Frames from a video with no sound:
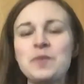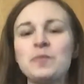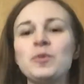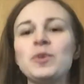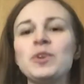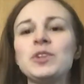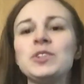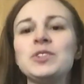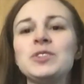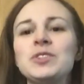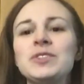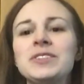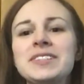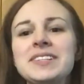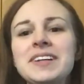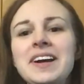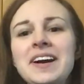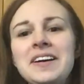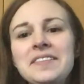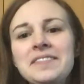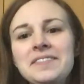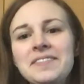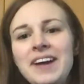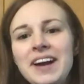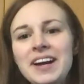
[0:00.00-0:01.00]
Put your
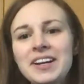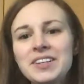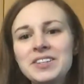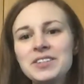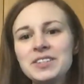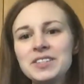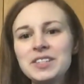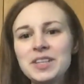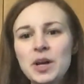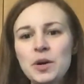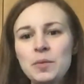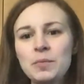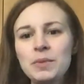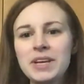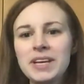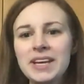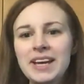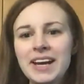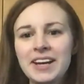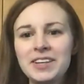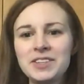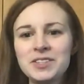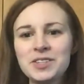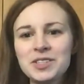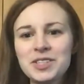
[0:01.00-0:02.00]
scarf on your tummy,
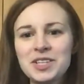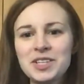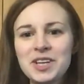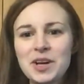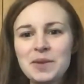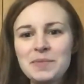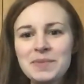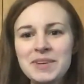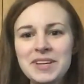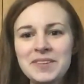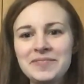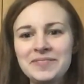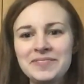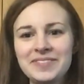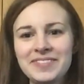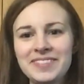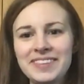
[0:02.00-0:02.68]
on your tummy.